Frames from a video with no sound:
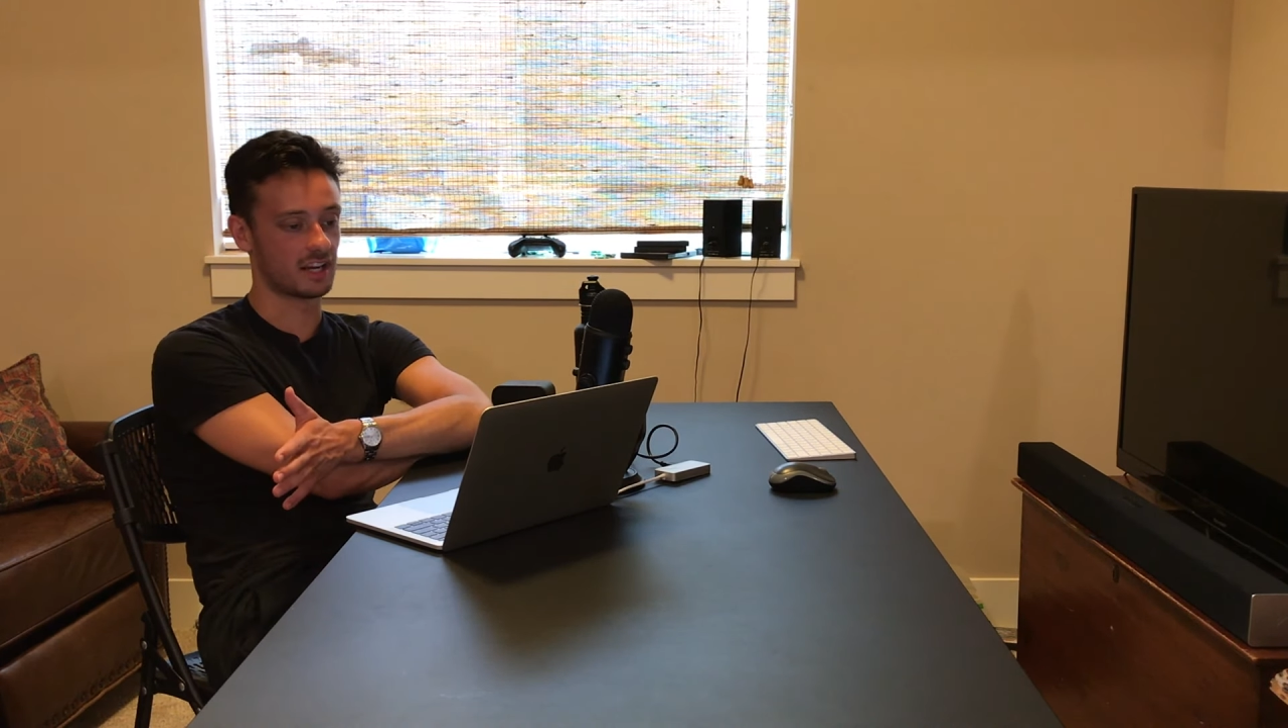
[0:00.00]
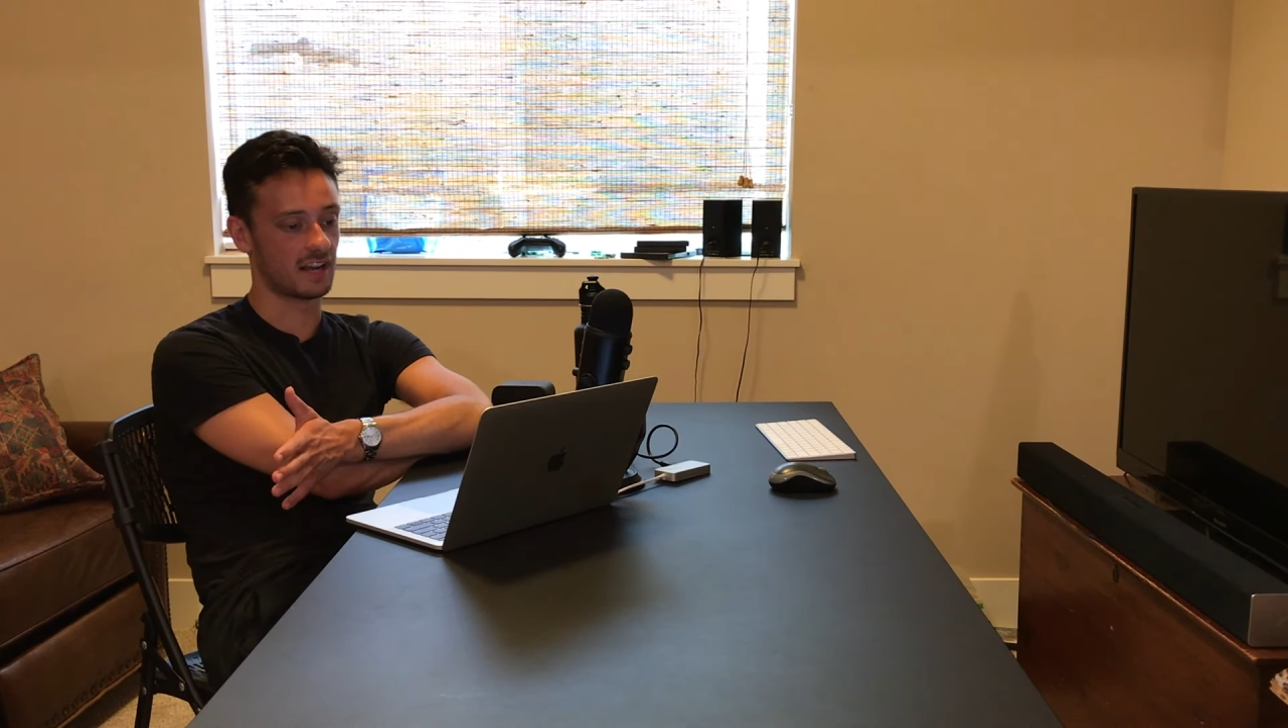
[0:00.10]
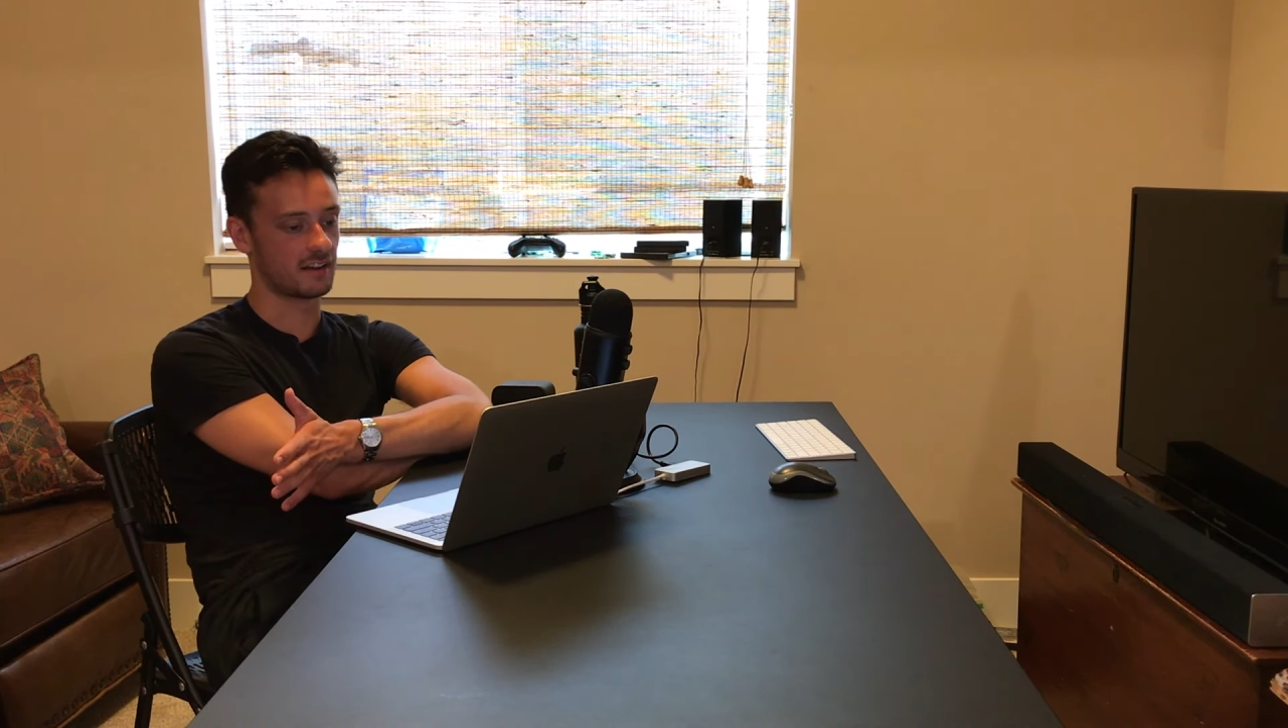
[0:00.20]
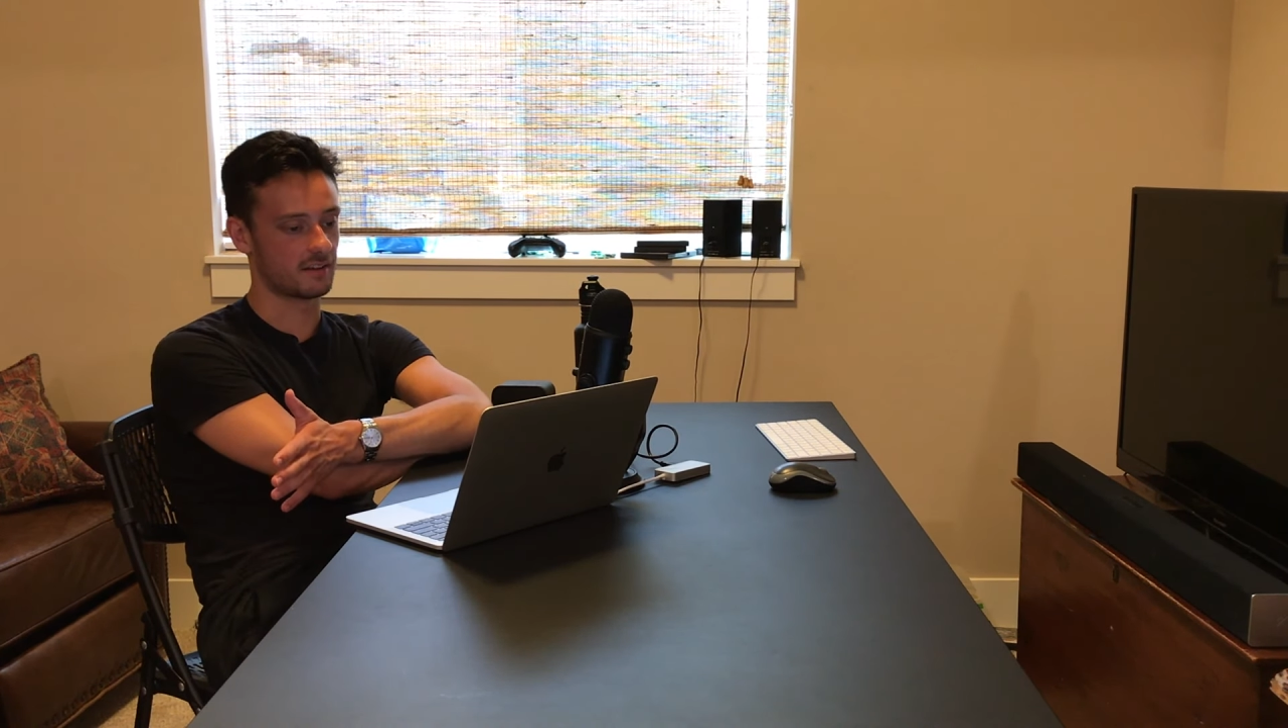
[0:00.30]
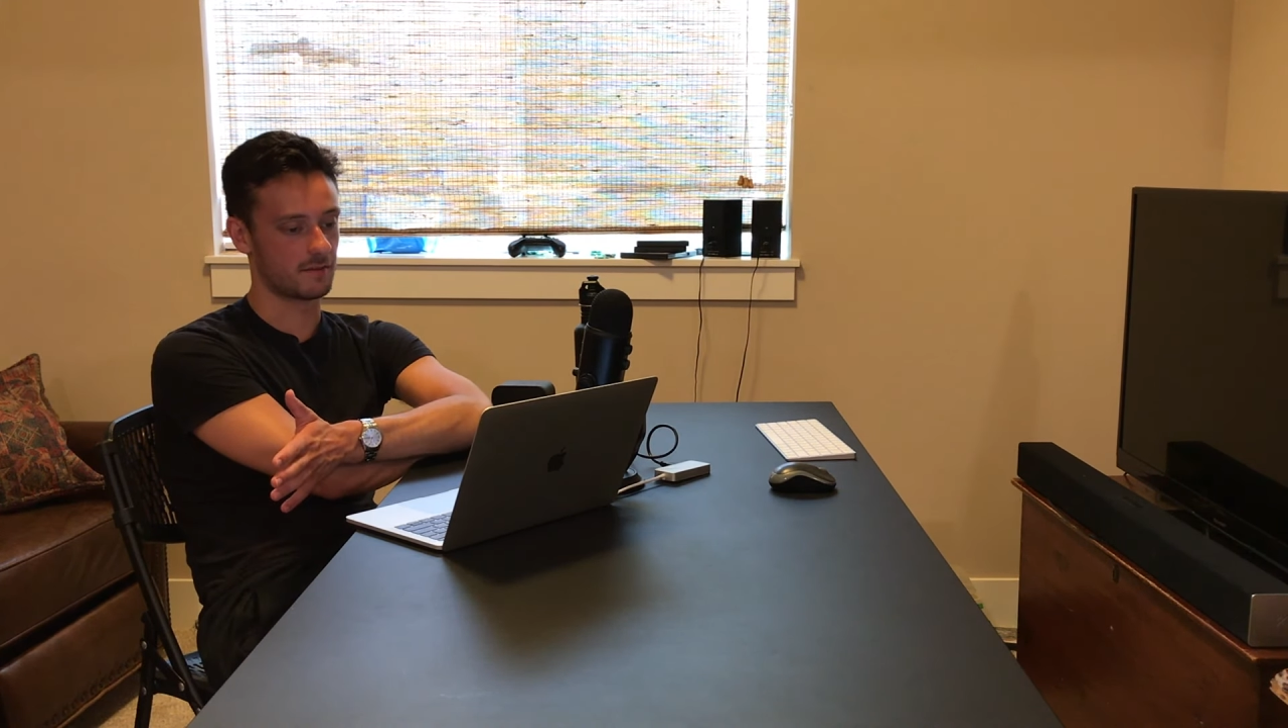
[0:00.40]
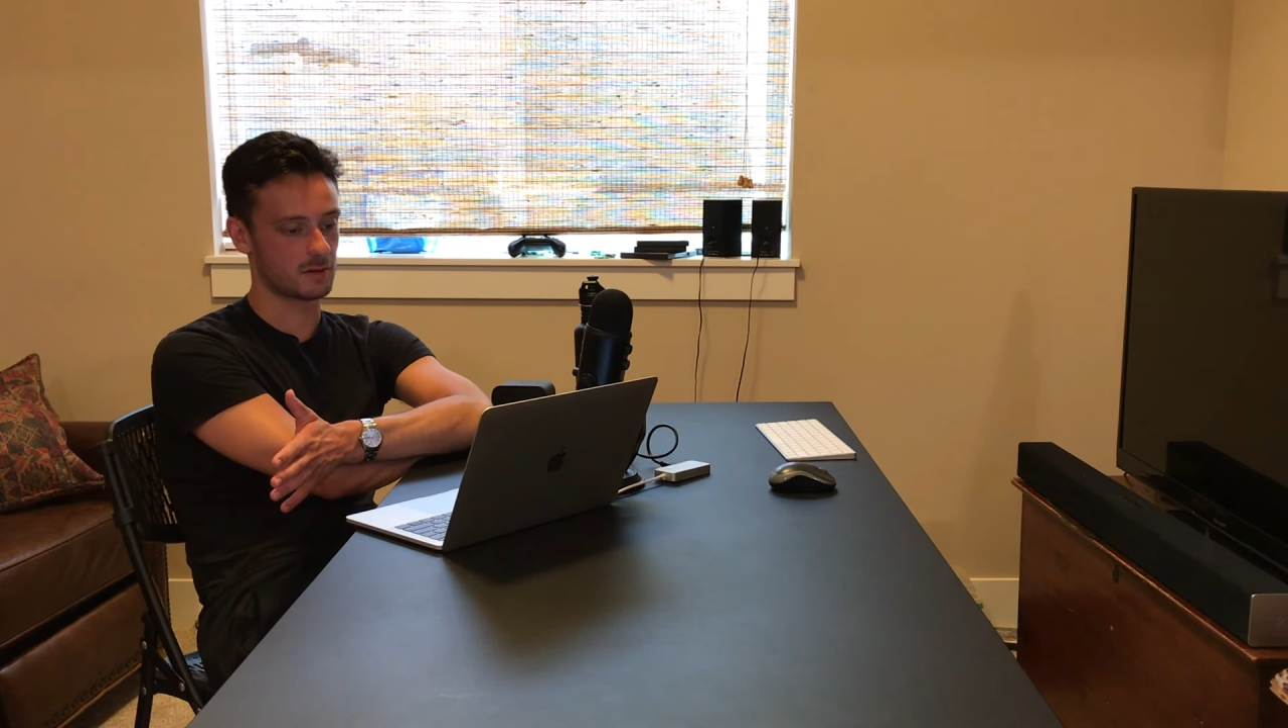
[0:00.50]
gigantic